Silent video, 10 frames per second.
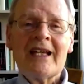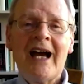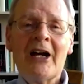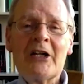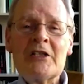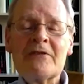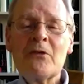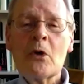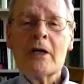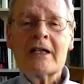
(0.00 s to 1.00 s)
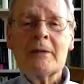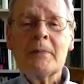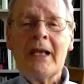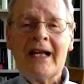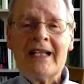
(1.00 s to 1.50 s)
argues for
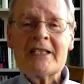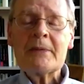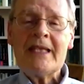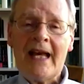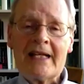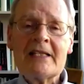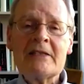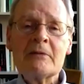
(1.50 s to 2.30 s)
compliance with the axioms